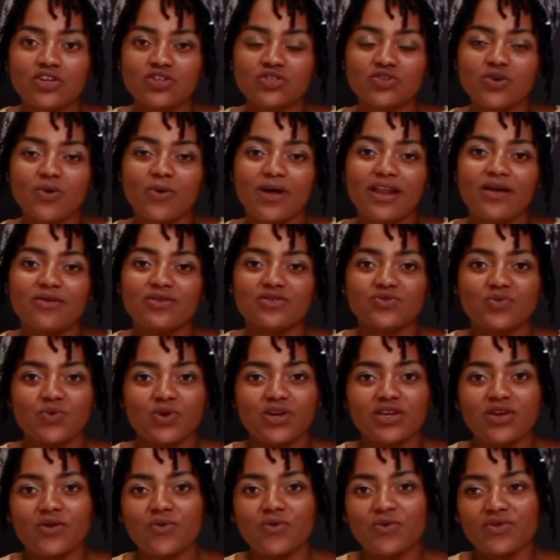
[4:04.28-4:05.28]
So while I was
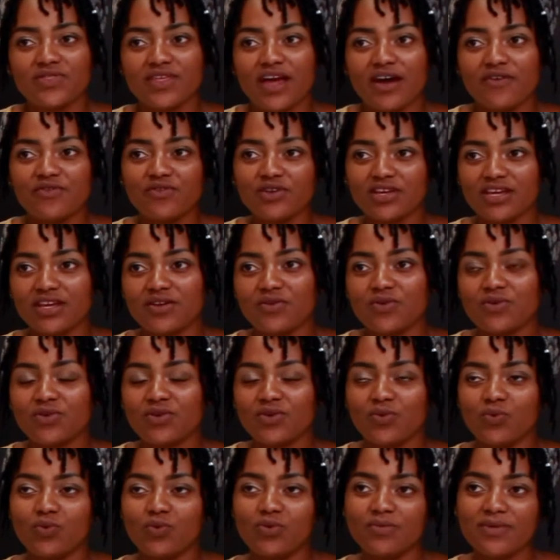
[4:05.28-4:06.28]
working with
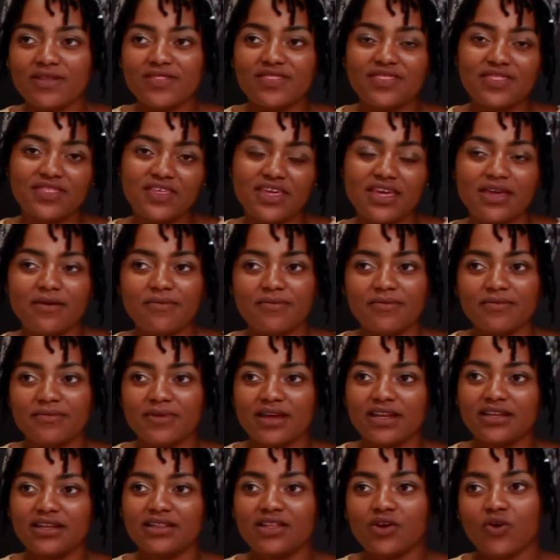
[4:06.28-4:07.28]
African women theme
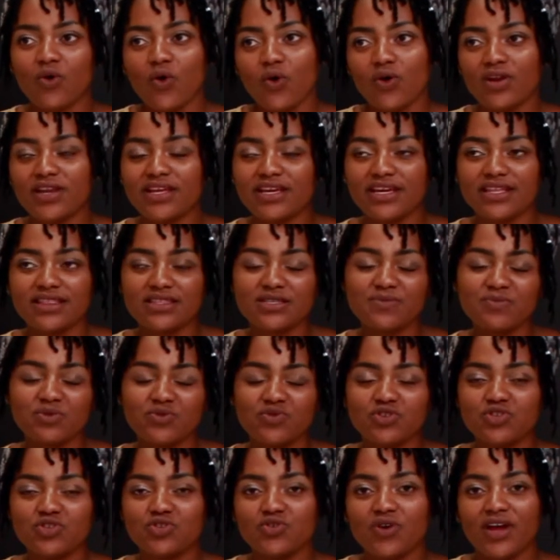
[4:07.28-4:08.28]
and the calling and
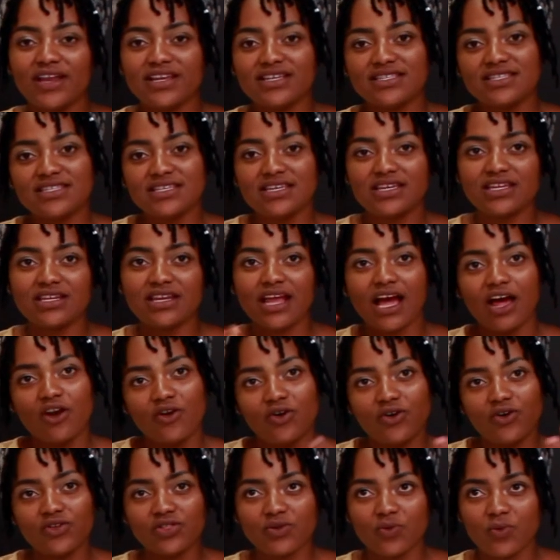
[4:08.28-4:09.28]
spirituality
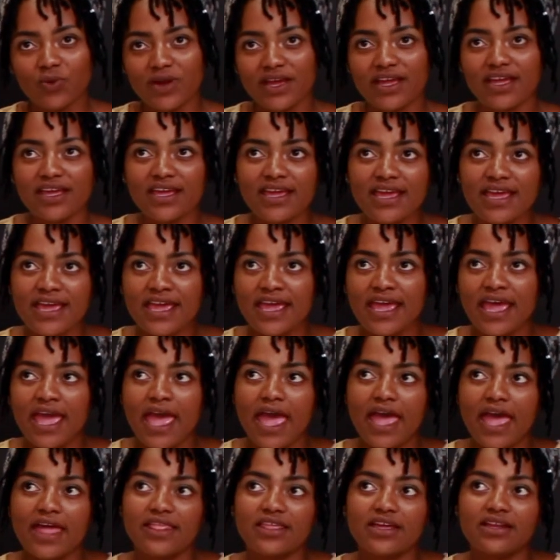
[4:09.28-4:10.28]
along the way,
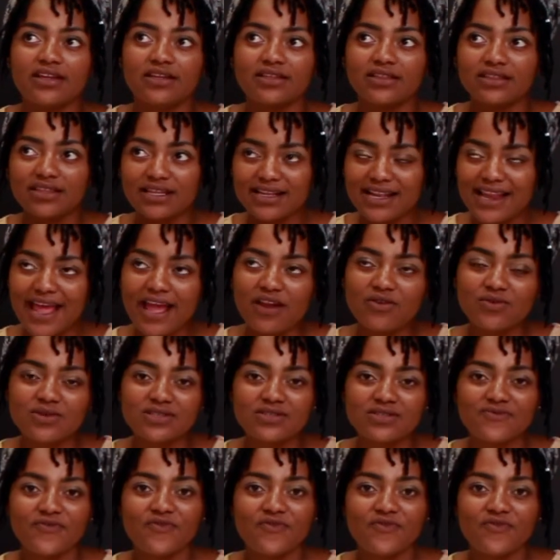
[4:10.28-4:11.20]
and then the client was